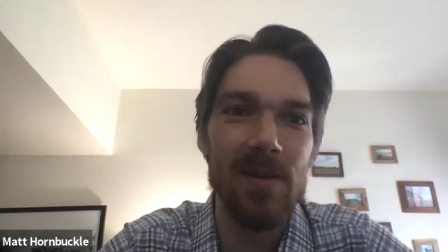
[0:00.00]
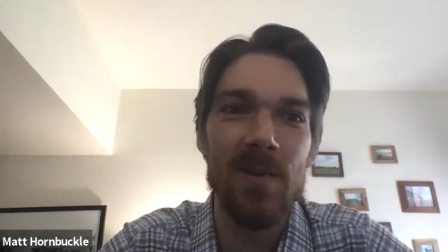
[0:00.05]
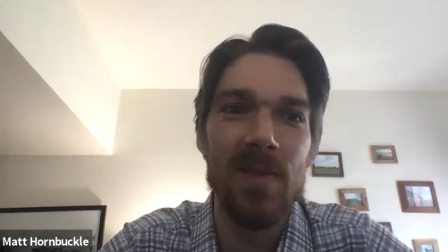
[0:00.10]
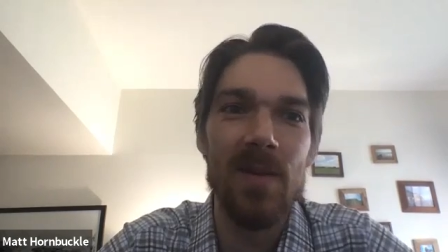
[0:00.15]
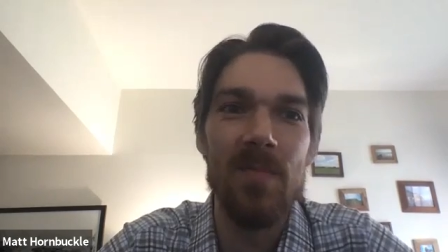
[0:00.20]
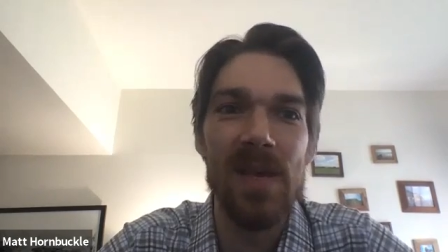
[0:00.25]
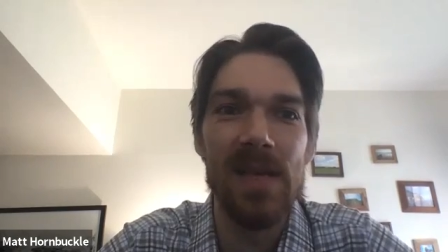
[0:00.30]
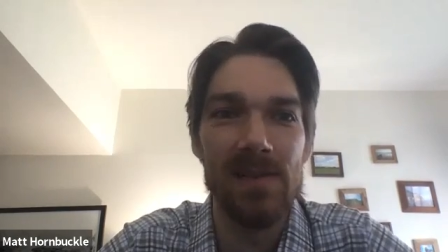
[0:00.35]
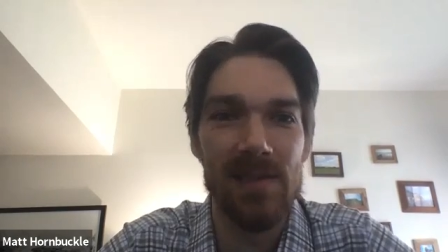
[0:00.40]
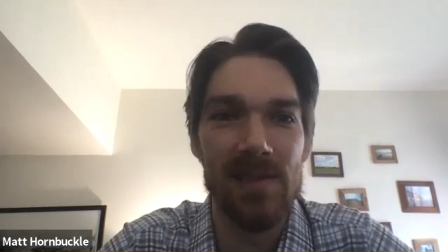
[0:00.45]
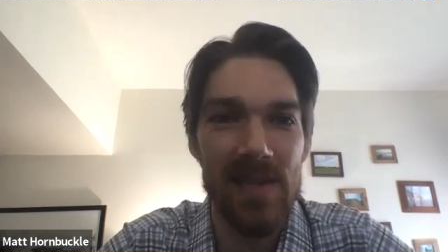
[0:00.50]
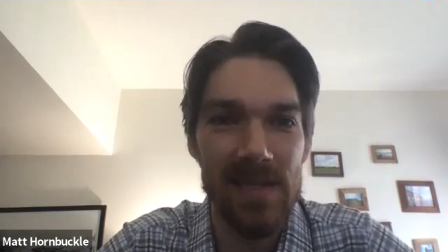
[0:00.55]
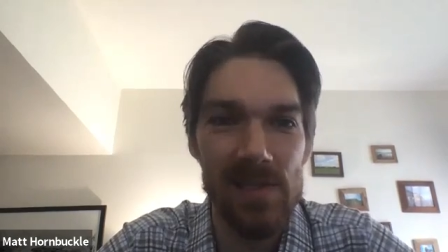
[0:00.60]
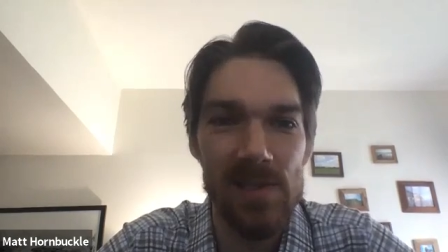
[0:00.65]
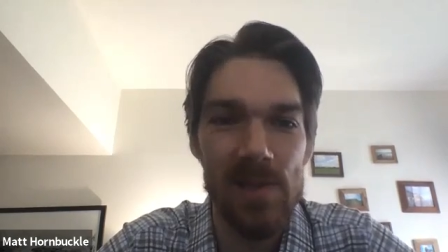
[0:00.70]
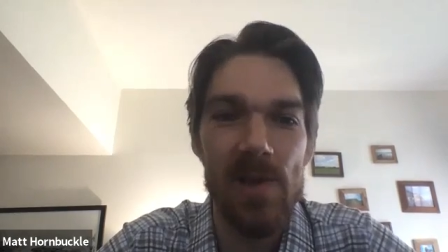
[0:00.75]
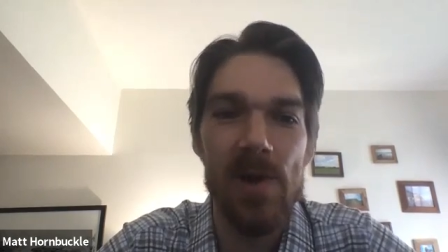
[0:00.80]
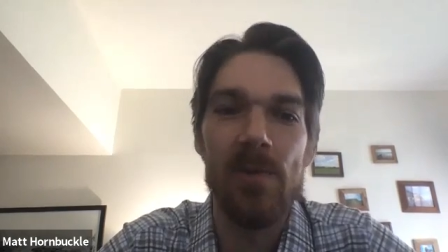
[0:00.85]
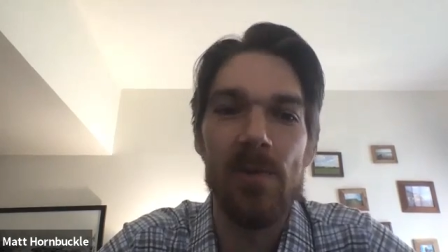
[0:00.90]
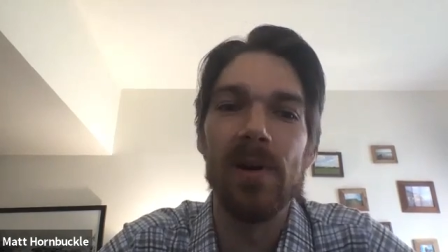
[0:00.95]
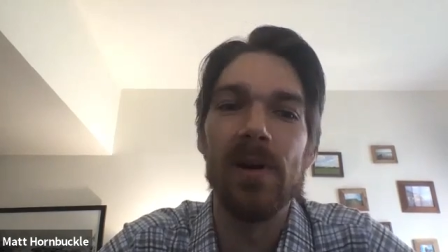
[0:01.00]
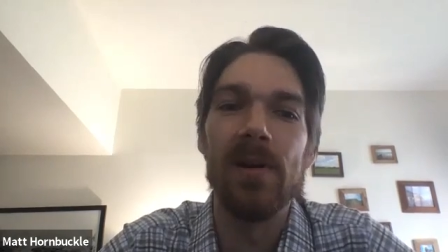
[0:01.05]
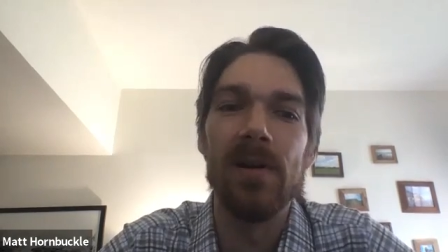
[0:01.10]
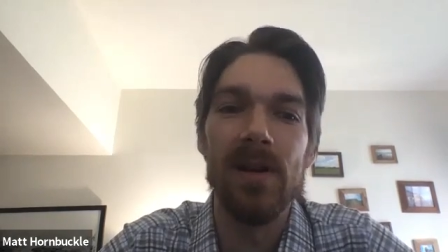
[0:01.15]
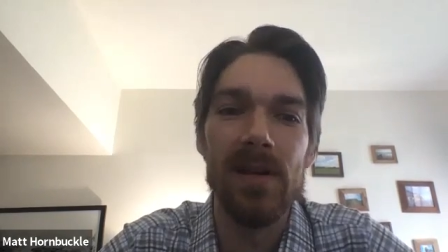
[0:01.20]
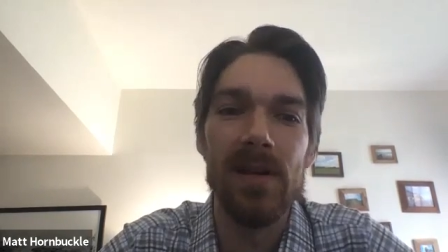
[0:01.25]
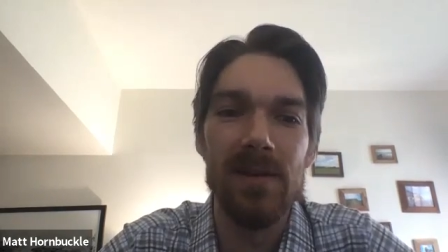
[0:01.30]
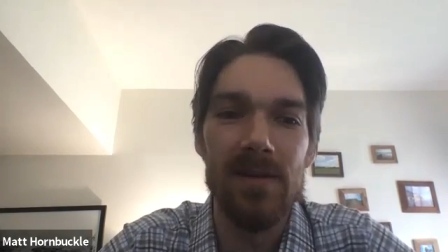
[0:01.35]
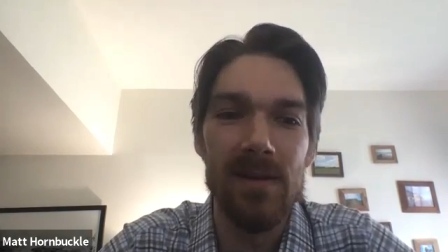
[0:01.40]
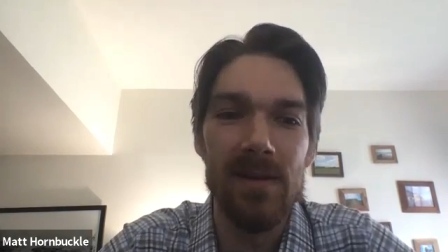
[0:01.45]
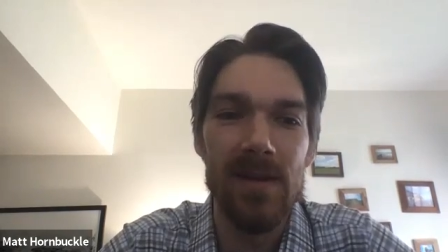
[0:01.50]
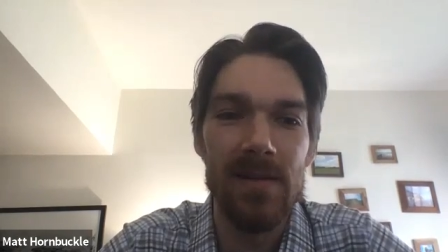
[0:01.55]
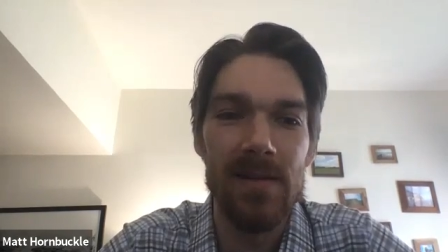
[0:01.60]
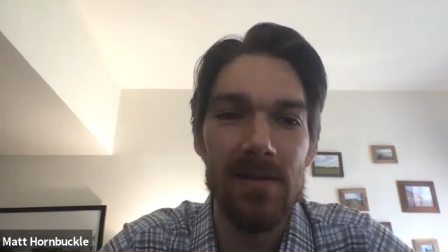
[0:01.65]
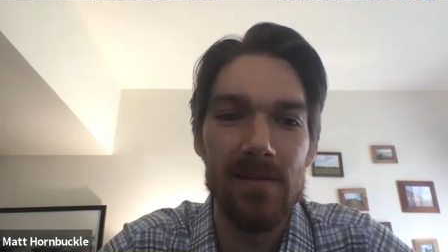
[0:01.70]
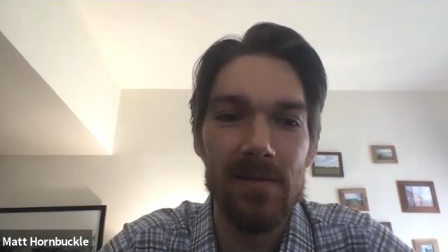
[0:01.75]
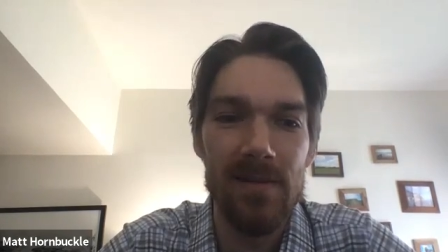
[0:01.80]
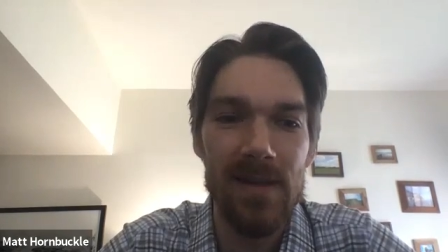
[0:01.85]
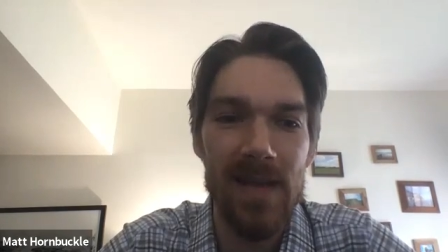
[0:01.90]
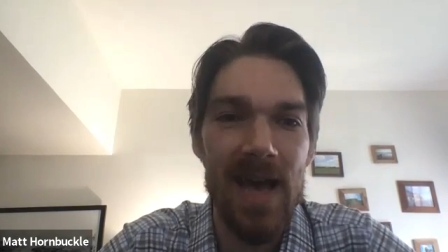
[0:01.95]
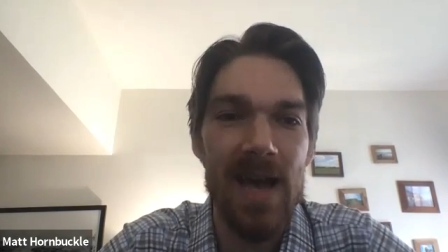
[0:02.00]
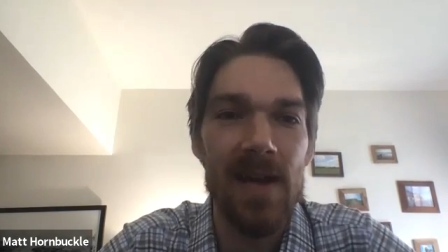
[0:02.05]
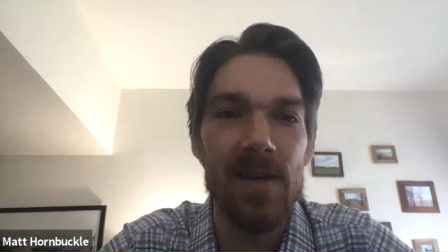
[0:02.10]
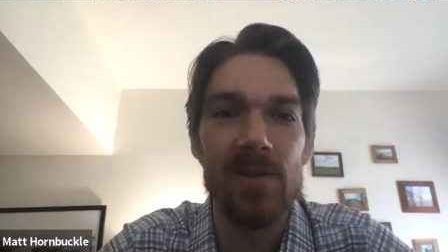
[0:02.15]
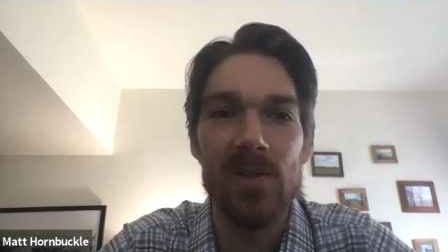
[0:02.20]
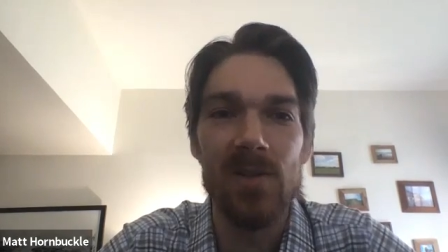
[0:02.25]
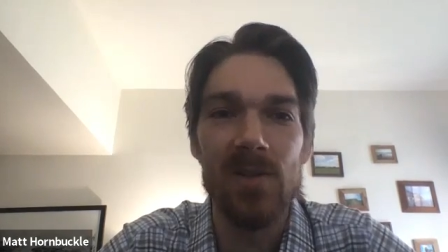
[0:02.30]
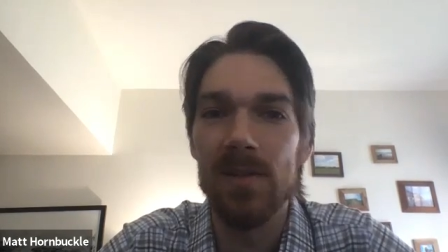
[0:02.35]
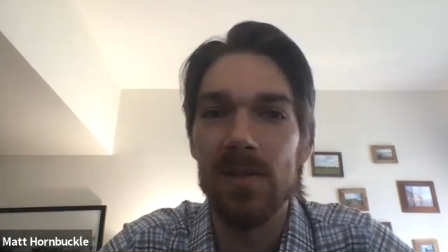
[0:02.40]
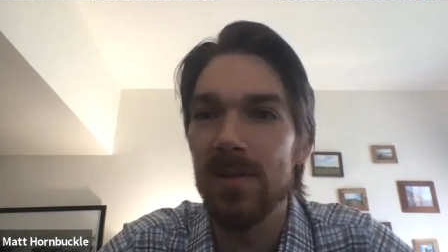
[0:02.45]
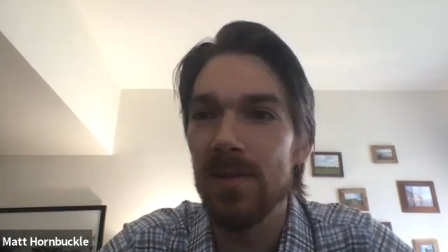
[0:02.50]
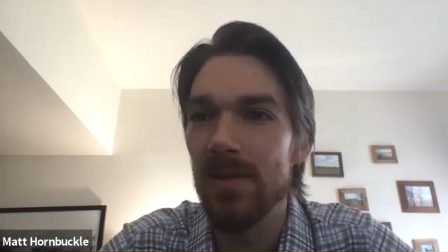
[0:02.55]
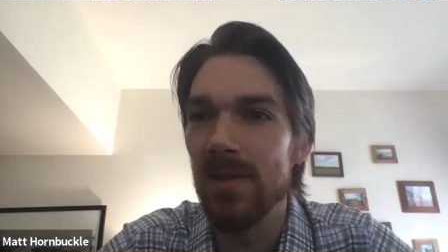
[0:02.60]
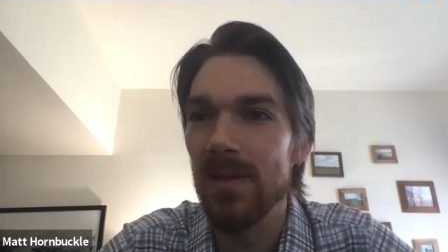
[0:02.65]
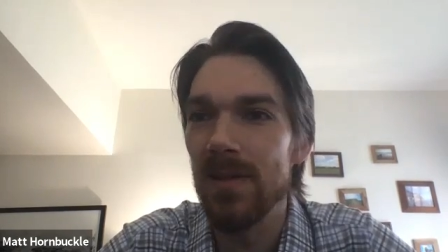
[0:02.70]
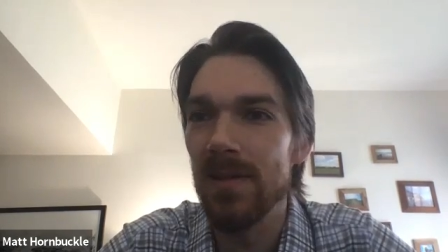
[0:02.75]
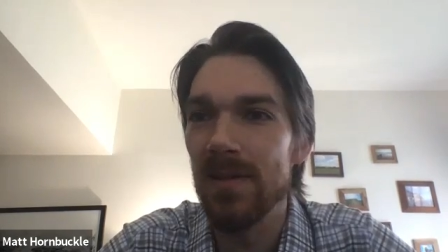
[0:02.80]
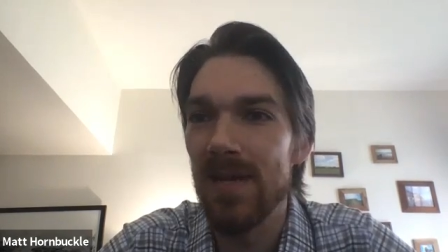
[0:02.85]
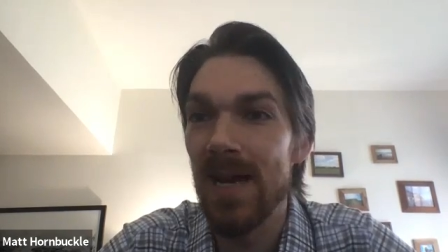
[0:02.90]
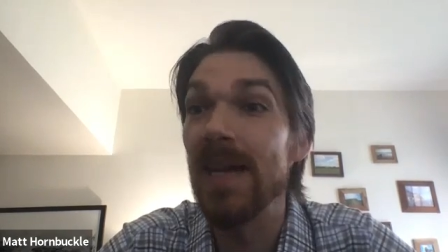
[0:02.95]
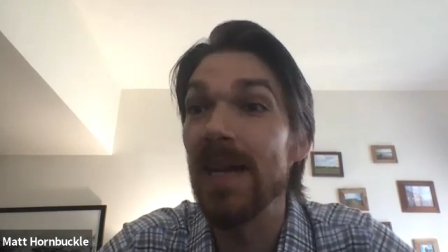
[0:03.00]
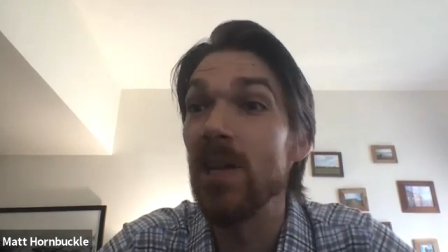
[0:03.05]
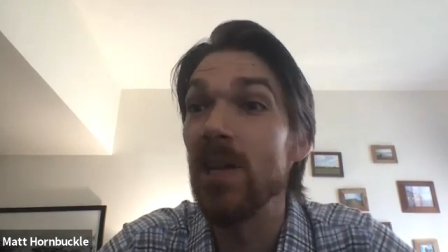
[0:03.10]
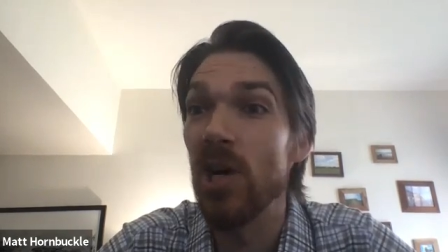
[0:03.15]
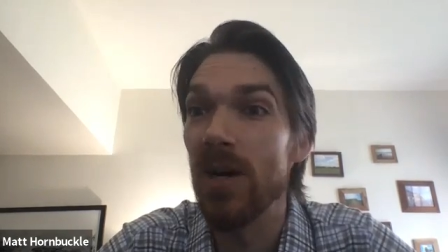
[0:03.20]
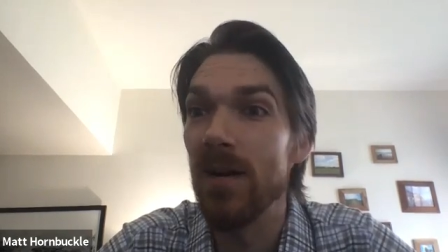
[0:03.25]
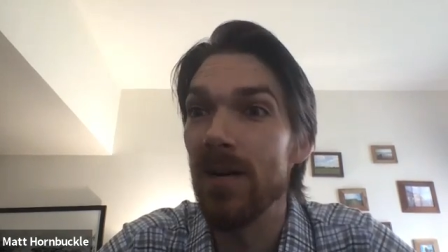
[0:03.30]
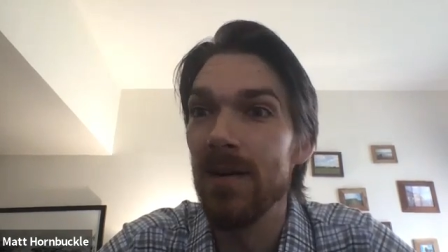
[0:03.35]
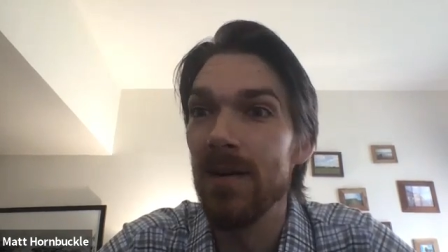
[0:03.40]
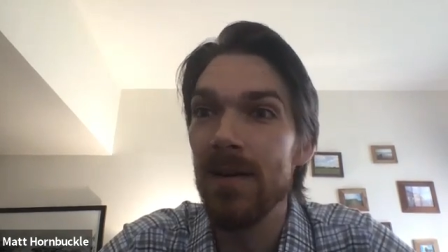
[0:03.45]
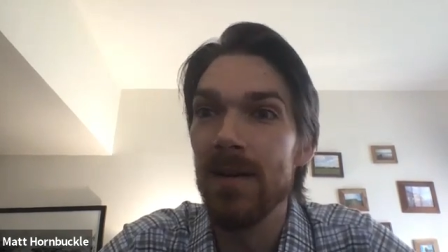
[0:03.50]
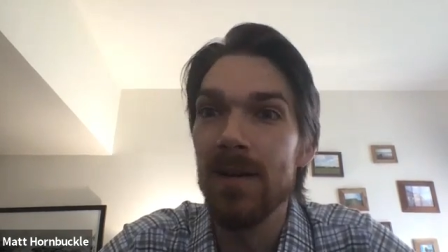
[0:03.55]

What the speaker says: When the baseline's lower and cash is tighter.